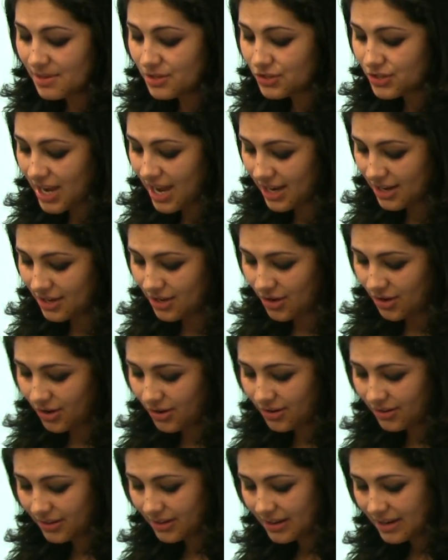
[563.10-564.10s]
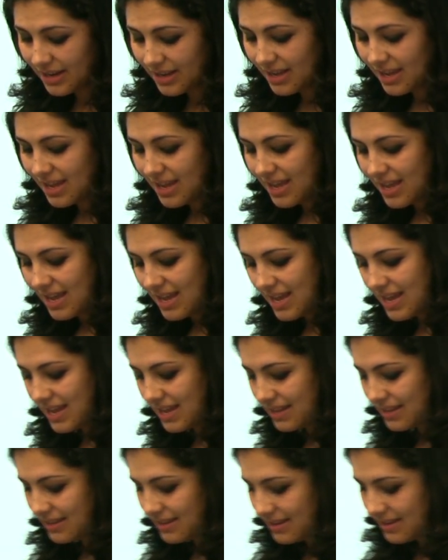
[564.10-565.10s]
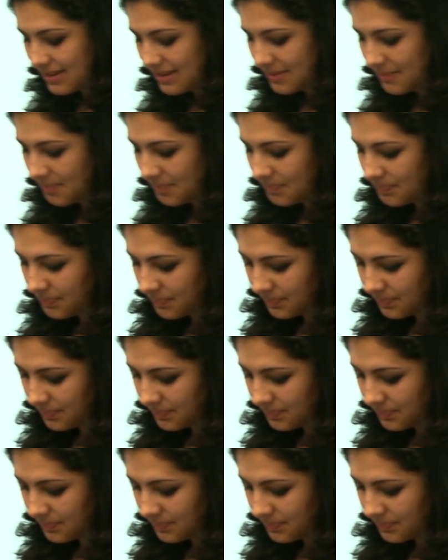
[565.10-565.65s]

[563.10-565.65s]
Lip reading: is Shahriyar, and